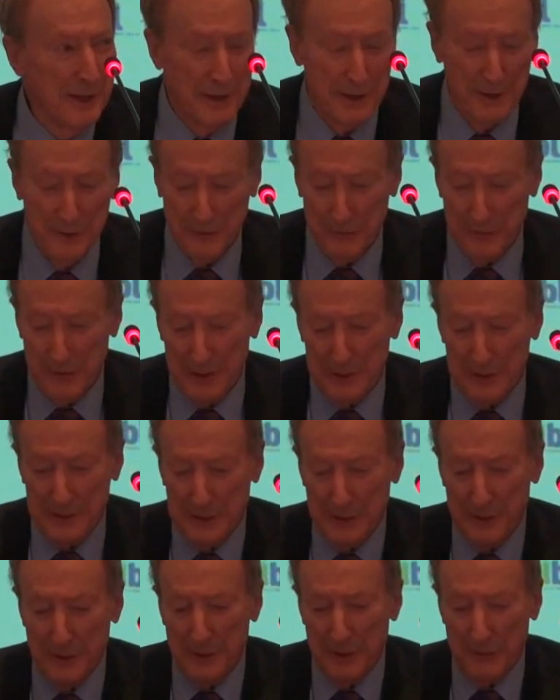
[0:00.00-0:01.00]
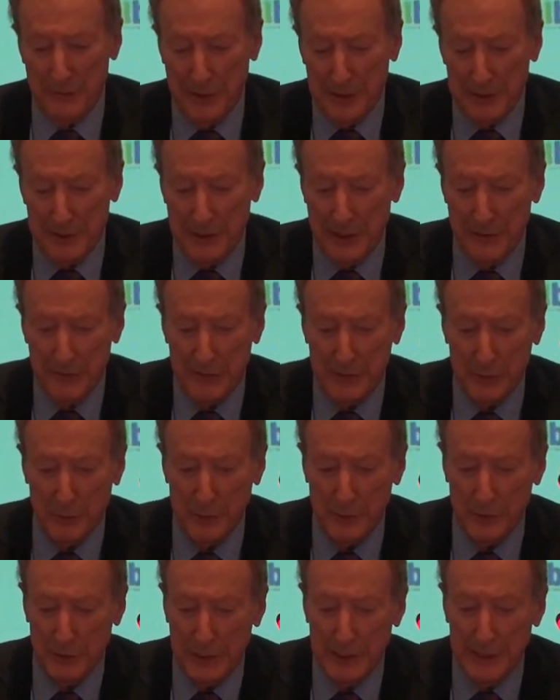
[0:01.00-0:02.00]
of that
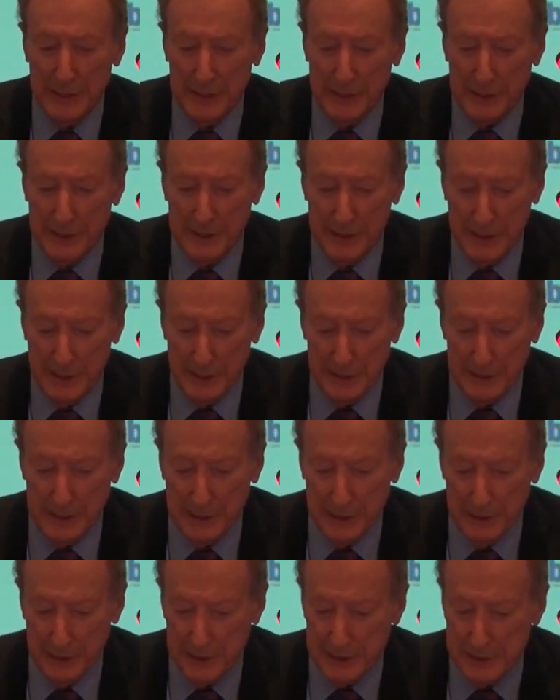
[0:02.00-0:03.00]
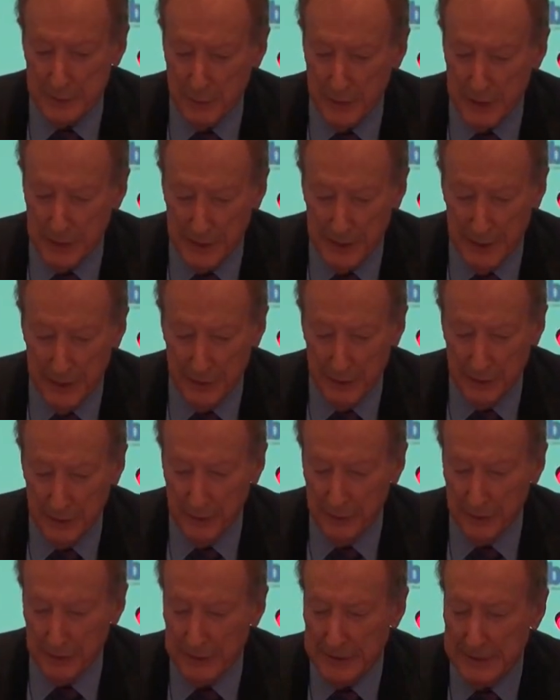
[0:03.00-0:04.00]
comfortable deal that's been going
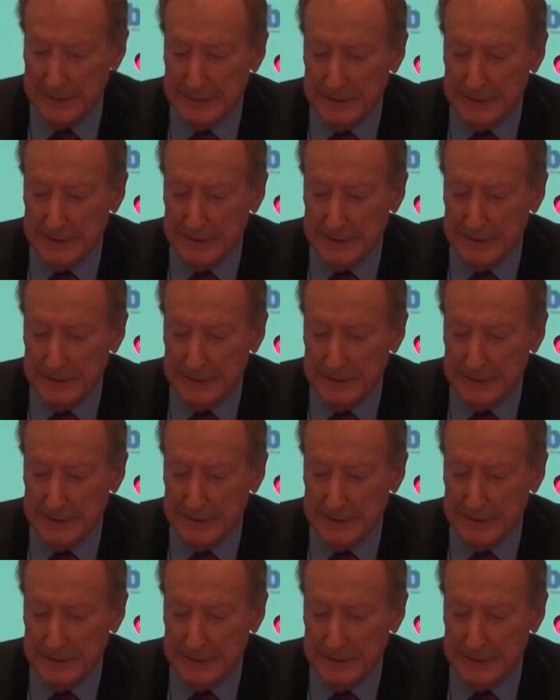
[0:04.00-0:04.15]
on.